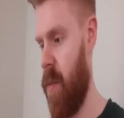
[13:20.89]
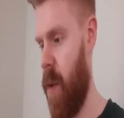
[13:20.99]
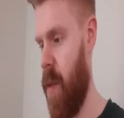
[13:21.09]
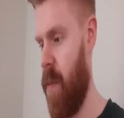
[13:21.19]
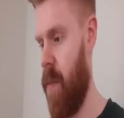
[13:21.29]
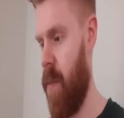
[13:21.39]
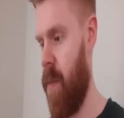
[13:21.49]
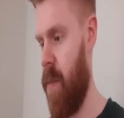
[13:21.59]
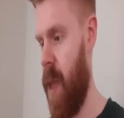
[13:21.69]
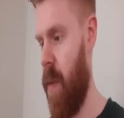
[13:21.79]
Probably,
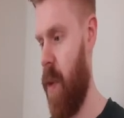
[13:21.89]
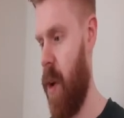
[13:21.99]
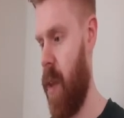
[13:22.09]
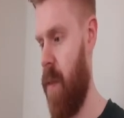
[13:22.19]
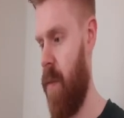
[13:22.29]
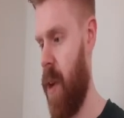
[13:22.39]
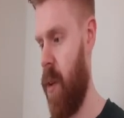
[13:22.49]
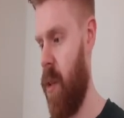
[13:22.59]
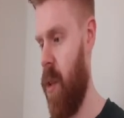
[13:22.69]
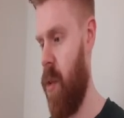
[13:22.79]
maybe if you're lucky,
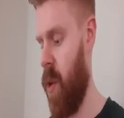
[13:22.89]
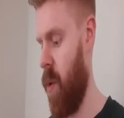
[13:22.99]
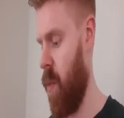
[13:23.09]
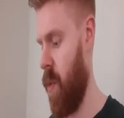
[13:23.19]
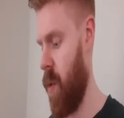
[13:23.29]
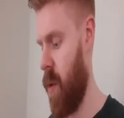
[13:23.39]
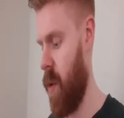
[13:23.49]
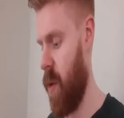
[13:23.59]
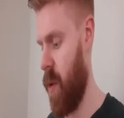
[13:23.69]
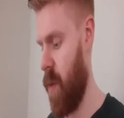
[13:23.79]
find it on YouTube
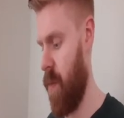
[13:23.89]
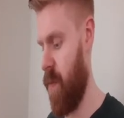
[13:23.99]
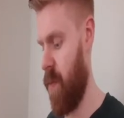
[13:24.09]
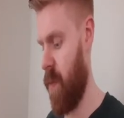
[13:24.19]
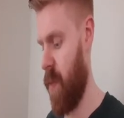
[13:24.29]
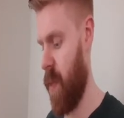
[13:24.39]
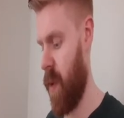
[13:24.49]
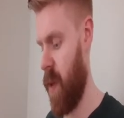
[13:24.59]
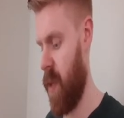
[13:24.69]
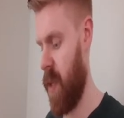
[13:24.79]

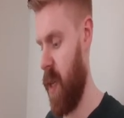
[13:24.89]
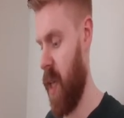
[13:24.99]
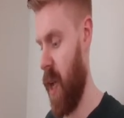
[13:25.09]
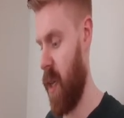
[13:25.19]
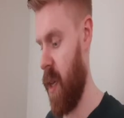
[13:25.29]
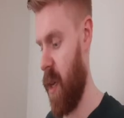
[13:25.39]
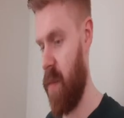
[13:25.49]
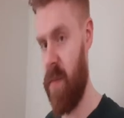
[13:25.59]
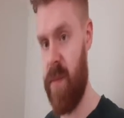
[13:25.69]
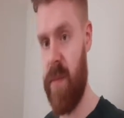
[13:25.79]
and see that
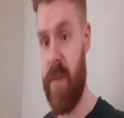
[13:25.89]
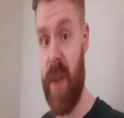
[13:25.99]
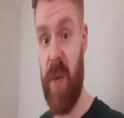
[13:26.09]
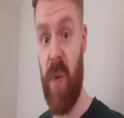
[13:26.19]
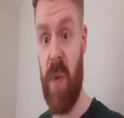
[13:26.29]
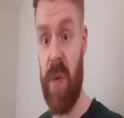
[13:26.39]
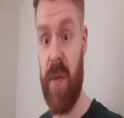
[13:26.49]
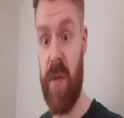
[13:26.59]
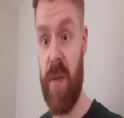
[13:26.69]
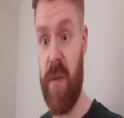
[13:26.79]
kit being
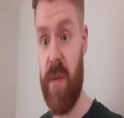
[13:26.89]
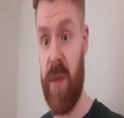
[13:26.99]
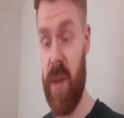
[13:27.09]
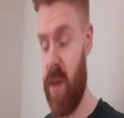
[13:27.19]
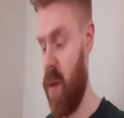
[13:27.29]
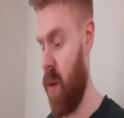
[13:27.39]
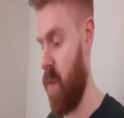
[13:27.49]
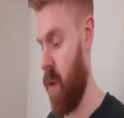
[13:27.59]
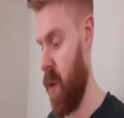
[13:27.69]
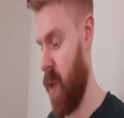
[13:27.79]
worn, which is
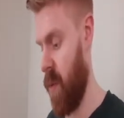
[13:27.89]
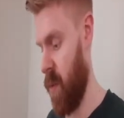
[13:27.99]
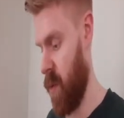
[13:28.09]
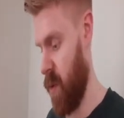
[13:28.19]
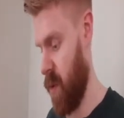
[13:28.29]
unbelievable.